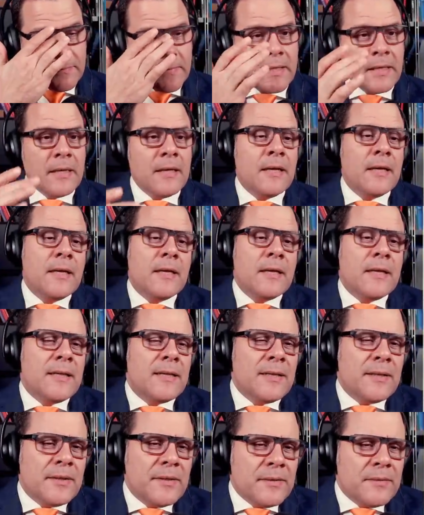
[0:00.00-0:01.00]

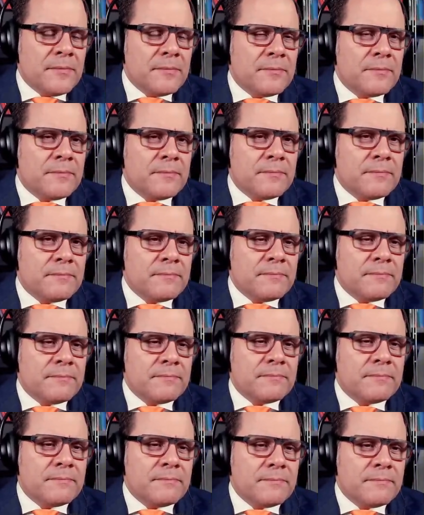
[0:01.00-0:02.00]

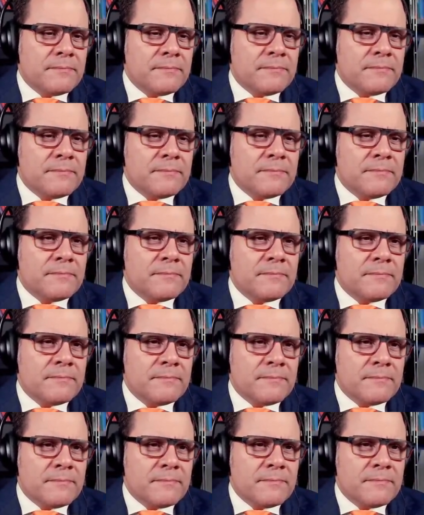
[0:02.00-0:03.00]

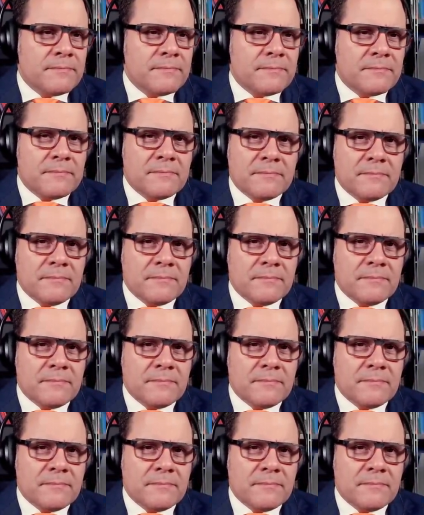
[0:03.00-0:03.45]
This person isn't speaking.